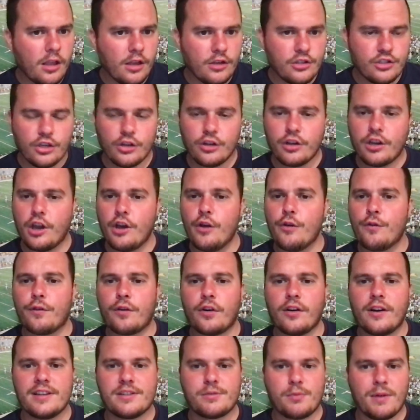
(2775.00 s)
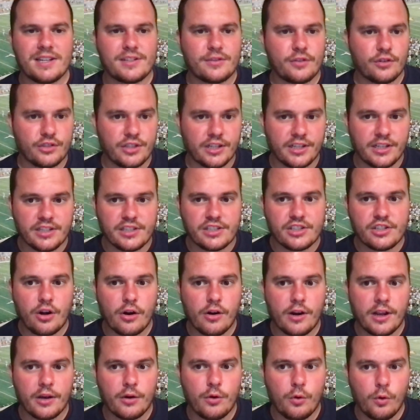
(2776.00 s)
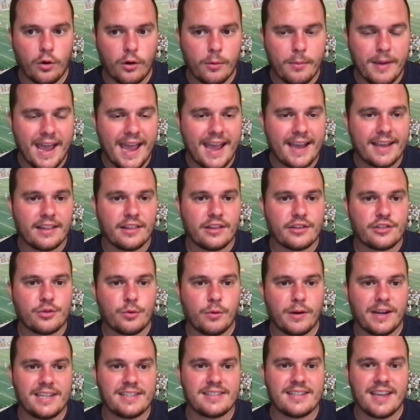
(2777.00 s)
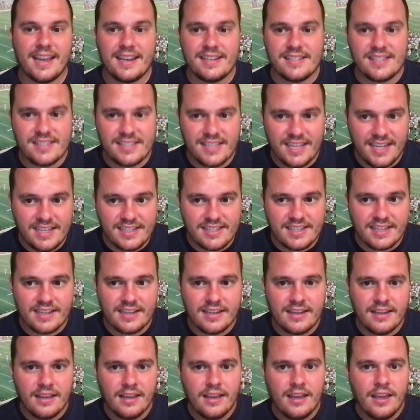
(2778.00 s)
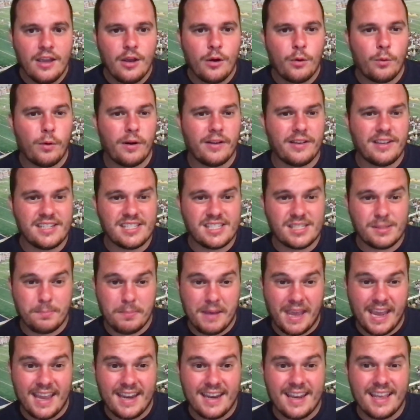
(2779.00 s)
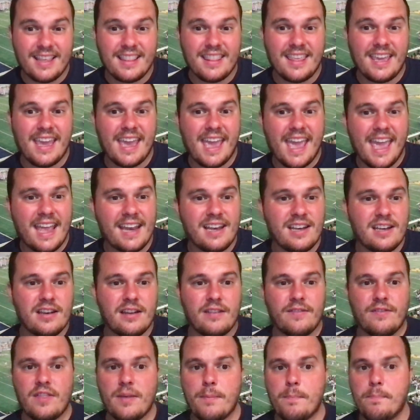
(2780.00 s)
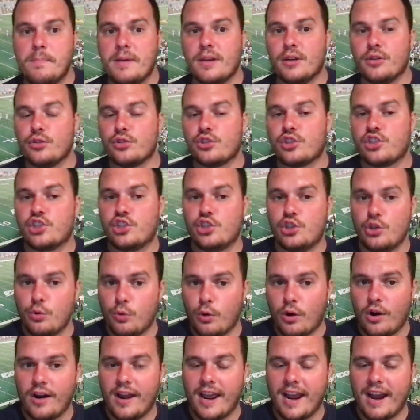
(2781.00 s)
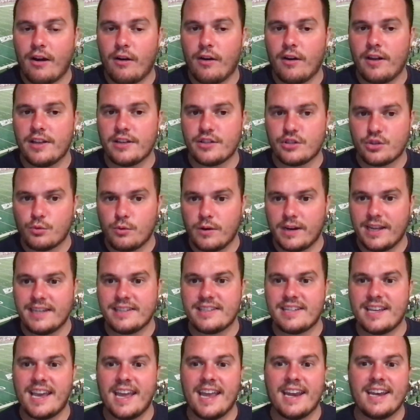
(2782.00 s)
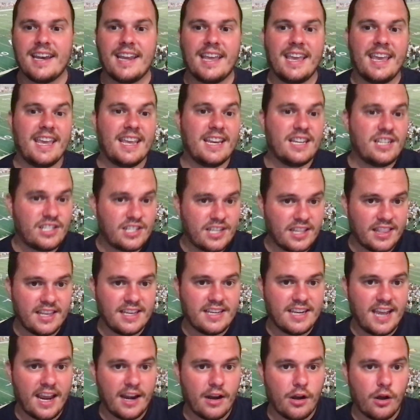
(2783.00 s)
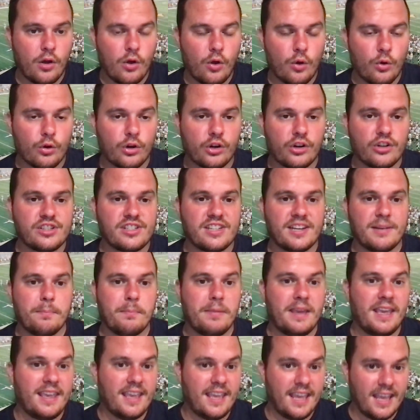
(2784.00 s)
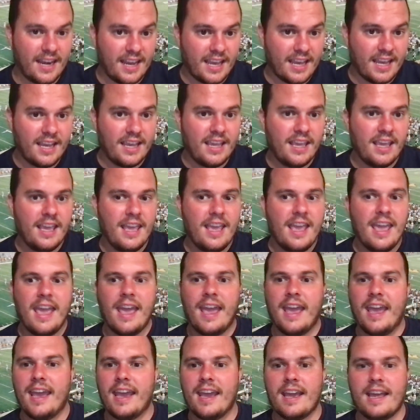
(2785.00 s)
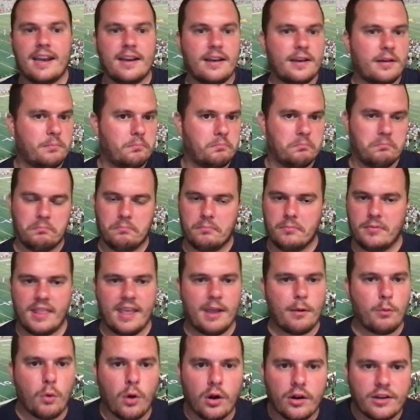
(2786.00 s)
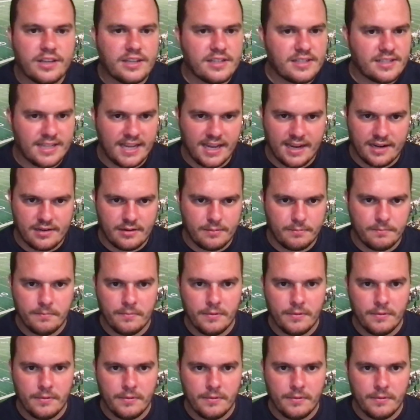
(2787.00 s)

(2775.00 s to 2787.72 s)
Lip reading: Took over as West Virginia's starting quarterback in the 2010 season, really spanning the end of the Bill Stewart era in 2010 into the Dana Holgorsen beginning, and they worked in tandem.